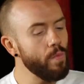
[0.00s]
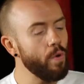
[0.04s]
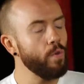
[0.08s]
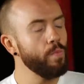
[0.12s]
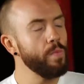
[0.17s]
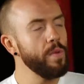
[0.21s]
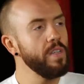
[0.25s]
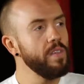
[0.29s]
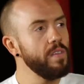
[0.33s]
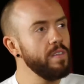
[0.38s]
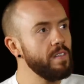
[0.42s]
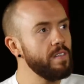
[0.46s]
the
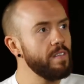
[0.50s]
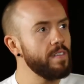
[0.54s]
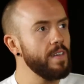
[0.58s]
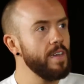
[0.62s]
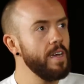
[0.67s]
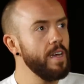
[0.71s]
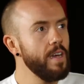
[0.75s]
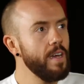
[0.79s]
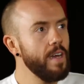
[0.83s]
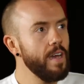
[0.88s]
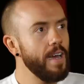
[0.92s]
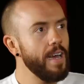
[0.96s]
moment,
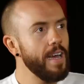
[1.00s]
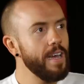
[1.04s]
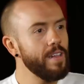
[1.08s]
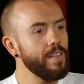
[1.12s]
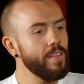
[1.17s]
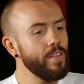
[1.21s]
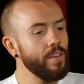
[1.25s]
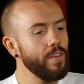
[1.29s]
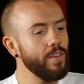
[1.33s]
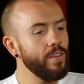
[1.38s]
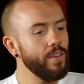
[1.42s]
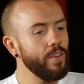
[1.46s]
I
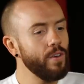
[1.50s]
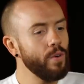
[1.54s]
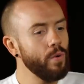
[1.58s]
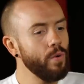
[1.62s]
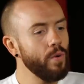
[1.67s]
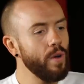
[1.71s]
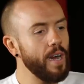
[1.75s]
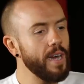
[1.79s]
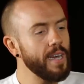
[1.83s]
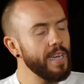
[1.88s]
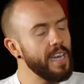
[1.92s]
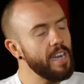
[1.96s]

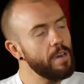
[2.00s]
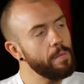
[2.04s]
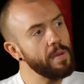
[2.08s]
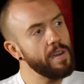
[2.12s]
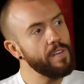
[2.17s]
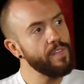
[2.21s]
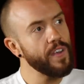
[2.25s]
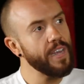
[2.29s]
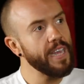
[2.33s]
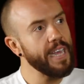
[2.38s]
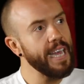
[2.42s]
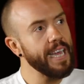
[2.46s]
get a
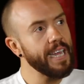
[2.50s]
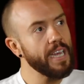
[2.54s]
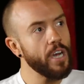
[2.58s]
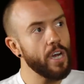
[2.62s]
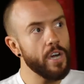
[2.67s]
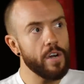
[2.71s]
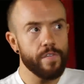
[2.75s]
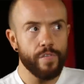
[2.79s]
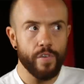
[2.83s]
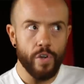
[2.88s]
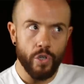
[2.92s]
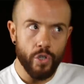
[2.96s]
bit of a kick
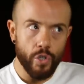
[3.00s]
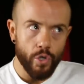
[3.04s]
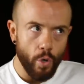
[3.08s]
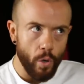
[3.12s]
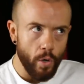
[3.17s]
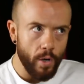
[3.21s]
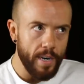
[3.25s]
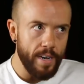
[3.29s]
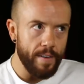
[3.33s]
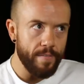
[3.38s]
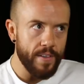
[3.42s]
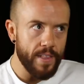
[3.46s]
out of
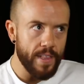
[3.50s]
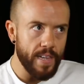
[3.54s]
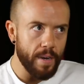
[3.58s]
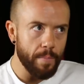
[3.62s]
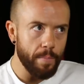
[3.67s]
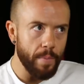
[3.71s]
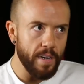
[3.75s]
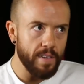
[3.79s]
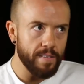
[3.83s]
controlling everything